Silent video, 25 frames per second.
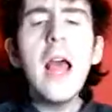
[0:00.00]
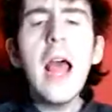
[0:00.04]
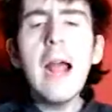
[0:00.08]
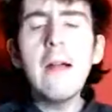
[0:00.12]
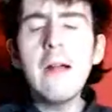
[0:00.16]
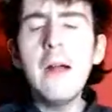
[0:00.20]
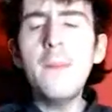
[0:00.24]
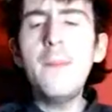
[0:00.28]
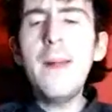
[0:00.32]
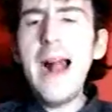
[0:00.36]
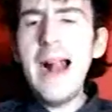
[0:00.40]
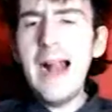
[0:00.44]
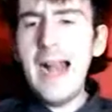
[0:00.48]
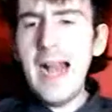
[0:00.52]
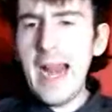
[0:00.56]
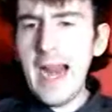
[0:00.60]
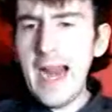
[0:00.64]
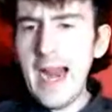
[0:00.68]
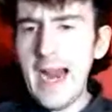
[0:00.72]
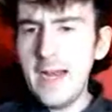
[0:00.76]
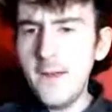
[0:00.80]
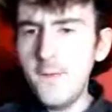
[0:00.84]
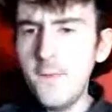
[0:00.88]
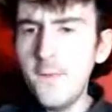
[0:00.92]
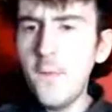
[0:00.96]
a
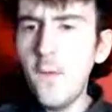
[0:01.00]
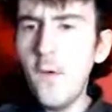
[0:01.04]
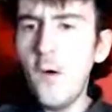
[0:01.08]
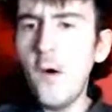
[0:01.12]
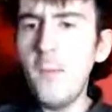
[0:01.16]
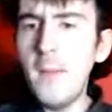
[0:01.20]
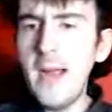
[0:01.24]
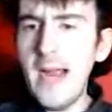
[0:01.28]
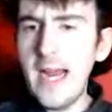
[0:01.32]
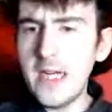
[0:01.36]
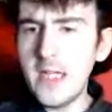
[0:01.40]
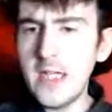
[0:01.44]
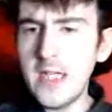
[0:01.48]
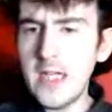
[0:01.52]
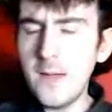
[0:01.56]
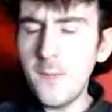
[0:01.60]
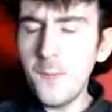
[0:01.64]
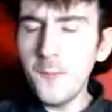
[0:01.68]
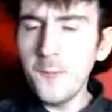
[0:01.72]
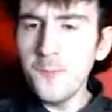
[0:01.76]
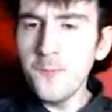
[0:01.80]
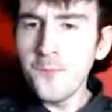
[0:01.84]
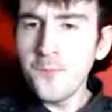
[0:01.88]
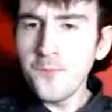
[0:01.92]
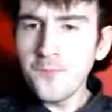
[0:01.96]
rebellion forming.
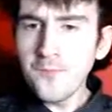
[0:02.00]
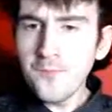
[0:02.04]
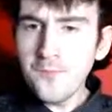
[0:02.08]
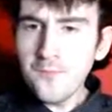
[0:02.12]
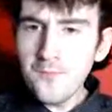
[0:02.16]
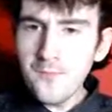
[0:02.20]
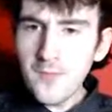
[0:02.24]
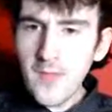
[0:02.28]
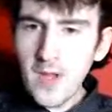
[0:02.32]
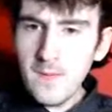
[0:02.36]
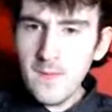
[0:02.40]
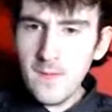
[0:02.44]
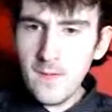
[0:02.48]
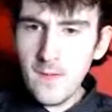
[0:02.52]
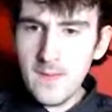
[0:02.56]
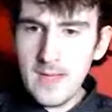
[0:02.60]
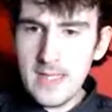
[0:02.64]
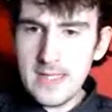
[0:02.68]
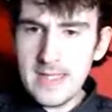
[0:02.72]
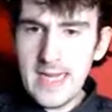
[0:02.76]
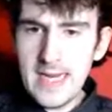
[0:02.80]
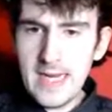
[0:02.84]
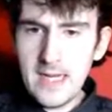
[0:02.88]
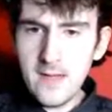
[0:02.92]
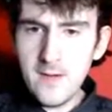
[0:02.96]

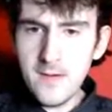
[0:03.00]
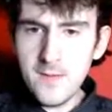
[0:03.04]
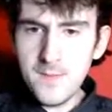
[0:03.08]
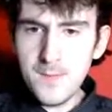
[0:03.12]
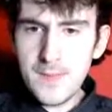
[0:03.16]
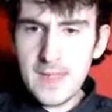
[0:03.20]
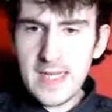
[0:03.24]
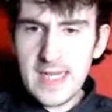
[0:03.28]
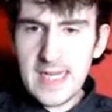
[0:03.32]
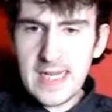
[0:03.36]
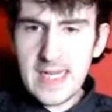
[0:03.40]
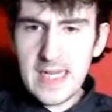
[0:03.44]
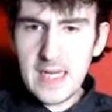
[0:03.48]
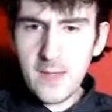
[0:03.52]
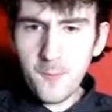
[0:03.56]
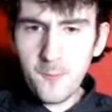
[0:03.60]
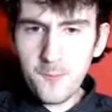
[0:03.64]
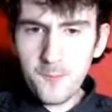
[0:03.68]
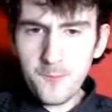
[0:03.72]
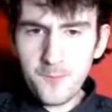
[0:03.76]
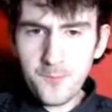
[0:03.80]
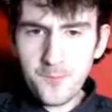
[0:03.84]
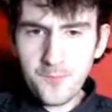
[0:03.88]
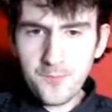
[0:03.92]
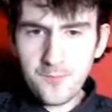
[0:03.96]
There could be
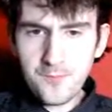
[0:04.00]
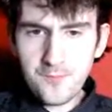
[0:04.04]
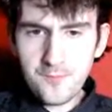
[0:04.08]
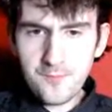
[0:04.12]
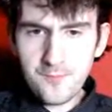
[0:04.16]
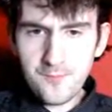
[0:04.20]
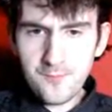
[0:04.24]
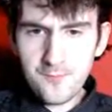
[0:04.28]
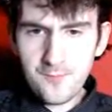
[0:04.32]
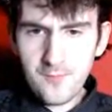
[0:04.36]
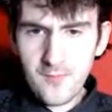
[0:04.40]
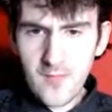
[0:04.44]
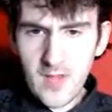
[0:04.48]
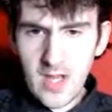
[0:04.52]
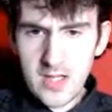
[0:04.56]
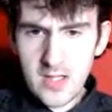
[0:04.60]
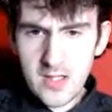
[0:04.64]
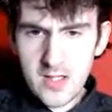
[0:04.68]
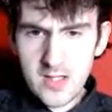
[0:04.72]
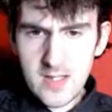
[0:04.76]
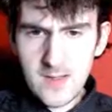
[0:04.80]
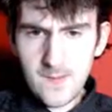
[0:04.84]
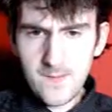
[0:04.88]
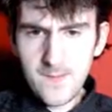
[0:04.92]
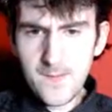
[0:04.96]

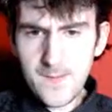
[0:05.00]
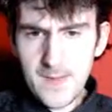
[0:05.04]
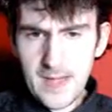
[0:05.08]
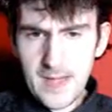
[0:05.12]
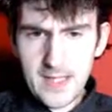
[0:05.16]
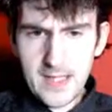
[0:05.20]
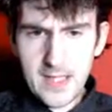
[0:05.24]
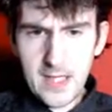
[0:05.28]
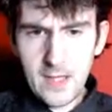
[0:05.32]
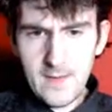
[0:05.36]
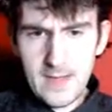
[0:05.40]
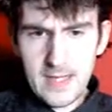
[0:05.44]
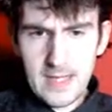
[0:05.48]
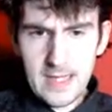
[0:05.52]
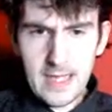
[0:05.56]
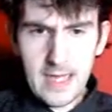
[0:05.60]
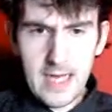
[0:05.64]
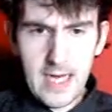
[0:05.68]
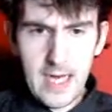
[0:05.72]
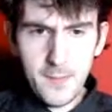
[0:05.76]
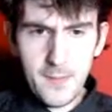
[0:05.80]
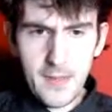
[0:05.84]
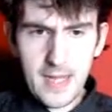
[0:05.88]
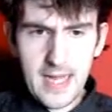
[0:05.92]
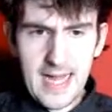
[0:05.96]
something going
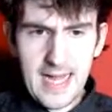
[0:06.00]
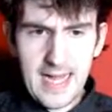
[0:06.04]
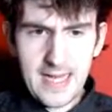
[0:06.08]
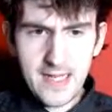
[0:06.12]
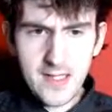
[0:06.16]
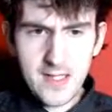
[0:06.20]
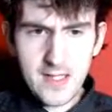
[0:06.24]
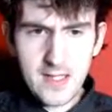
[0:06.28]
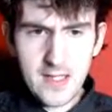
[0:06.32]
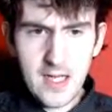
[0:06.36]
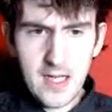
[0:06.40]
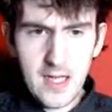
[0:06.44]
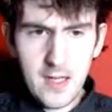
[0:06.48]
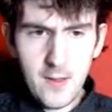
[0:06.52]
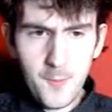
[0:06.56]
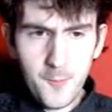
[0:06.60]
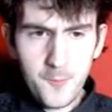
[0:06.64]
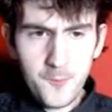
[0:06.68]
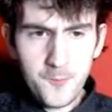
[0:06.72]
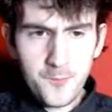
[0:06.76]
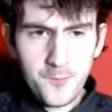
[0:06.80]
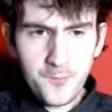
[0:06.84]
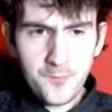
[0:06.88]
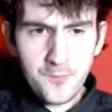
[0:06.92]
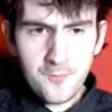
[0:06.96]
up, and so
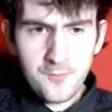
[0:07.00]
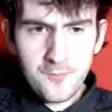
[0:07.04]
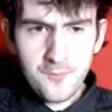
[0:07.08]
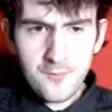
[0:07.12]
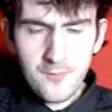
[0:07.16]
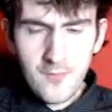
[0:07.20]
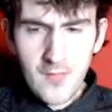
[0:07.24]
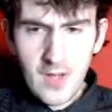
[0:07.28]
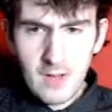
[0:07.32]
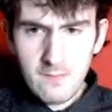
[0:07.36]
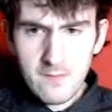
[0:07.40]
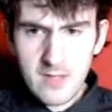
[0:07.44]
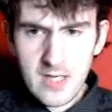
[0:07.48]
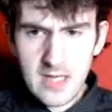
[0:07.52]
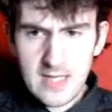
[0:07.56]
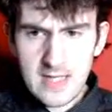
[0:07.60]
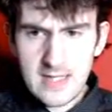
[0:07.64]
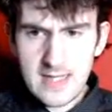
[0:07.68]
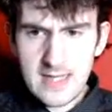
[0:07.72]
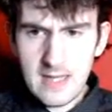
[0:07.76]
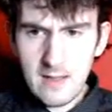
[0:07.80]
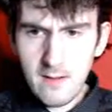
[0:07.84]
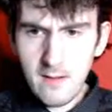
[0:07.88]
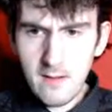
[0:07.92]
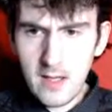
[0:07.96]
she's
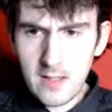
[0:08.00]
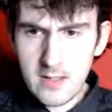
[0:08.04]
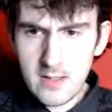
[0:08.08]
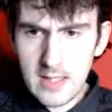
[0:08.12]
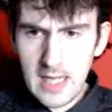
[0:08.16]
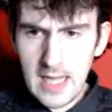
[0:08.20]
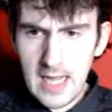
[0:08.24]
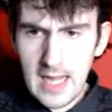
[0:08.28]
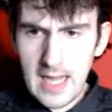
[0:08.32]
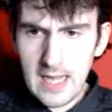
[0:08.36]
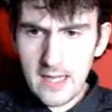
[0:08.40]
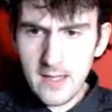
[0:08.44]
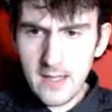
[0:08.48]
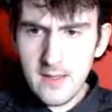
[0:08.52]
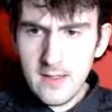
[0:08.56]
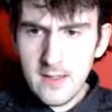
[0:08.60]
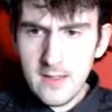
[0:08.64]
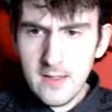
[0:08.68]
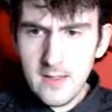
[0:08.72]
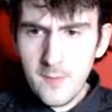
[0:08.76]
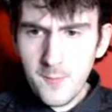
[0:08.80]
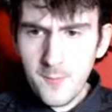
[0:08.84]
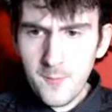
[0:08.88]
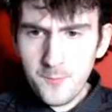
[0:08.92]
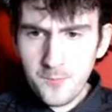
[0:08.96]
still on the hunt
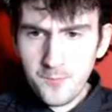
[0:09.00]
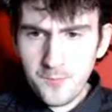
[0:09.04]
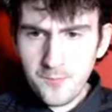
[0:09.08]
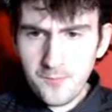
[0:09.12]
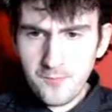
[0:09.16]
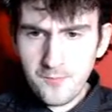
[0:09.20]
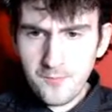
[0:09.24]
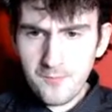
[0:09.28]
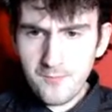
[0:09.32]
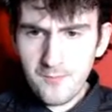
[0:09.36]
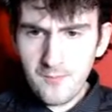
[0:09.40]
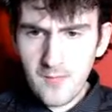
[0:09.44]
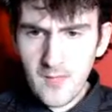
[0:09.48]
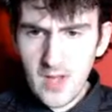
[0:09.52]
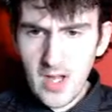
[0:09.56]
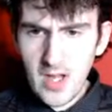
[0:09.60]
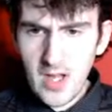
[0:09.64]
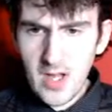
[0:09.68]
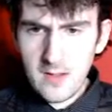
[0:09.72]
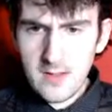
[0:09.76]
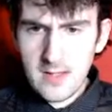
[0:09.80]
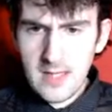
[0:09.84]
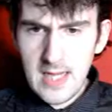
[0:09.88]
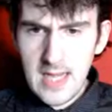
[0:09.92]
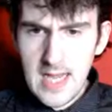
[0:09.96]

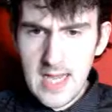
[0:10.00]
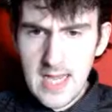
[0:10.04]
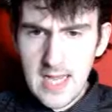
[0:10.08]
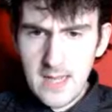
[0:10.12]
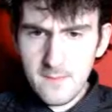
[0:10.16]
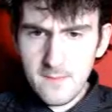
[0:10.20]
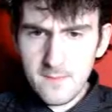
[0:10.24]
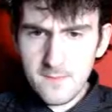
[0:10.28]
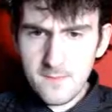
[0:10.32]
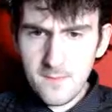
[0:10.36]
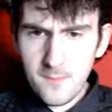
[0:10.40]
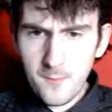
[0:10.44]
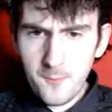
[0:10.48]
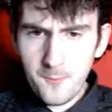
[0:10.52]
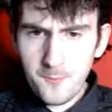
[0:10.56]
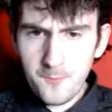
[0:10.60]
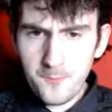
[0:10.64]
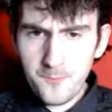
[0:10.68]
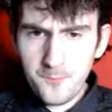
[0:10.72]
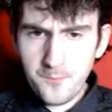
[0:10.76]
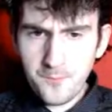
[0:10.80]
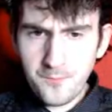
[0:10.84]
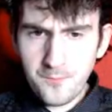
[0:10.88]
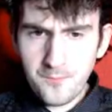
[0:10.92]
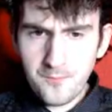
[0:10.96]
on the
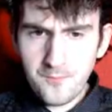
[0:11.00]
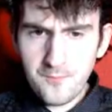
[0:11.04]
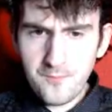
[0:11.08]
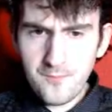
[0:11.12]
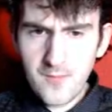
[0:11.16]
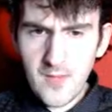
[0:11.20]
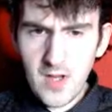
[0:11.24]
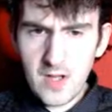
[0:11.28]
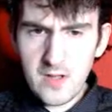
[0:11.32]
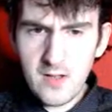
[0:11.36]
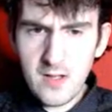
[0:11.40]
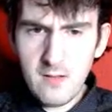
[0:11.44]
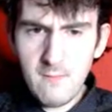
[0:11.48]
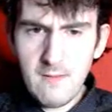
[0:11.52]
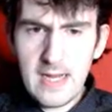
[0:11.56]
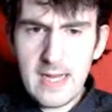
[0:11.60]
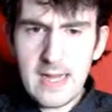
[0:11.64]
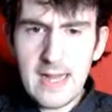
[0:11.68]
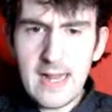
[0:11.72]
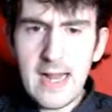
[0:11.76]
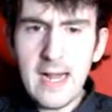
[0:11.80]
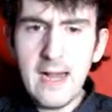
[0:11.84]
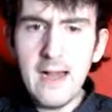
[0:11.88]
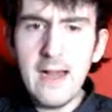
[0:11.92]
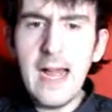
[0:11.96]
trying to
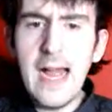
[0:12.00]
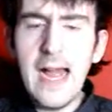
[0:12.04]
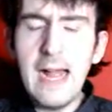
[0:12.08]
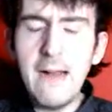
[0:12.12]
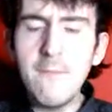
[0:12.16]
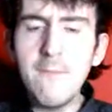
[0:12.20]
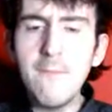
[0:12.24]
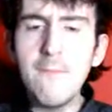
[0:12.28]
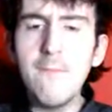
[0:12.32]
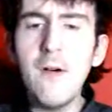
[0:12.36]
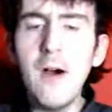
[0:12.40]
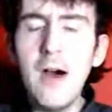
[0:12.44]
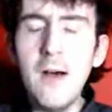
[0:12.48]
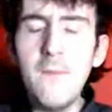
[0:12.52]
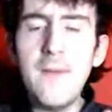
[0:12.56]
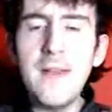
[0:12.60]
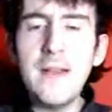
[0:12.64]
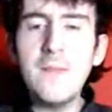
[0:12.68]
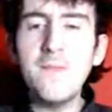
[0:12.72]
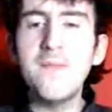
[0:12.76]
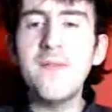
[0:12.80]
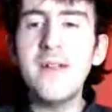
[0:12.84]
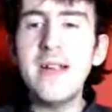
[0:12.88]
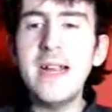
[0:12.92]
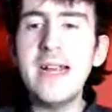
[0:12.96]
work it out. And what I
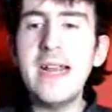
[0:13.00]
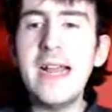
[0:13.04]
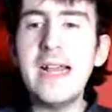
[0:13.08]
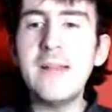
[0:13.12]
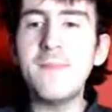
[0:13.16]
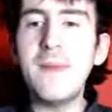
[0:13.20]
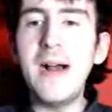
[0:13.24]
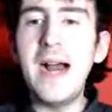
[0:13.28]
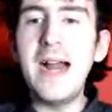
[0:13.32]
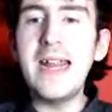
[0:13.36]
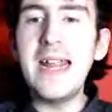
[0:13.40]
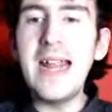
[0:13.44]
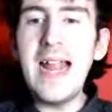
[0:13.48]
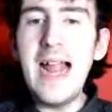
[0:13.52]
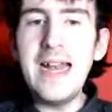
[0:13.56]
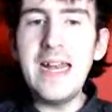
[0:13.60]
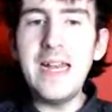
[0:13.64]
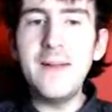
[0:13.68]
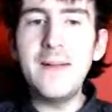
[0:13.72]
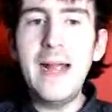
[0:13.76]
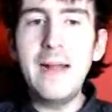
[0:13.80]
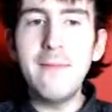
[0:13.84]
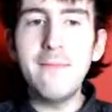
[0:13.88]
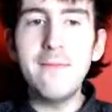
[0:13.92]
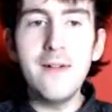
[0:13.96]
think is brilliant is by the
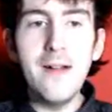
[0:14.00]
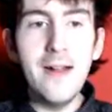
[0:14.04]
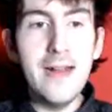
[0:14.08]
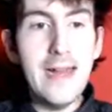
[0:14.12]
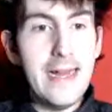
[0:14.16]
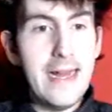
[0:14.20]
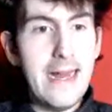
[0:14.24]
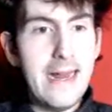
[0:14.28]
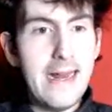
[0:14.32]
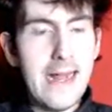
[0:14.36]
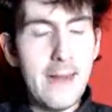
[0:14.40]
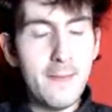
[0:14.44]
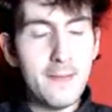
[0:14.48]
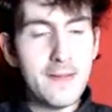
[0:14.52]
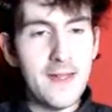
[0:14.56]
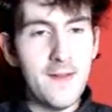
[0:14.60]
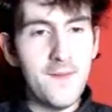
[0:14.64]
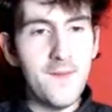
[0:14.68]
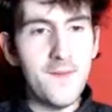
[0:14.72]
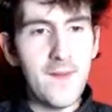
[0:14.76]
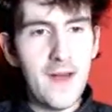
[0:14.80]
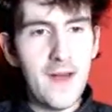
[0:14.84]
end of it, and we're only in episode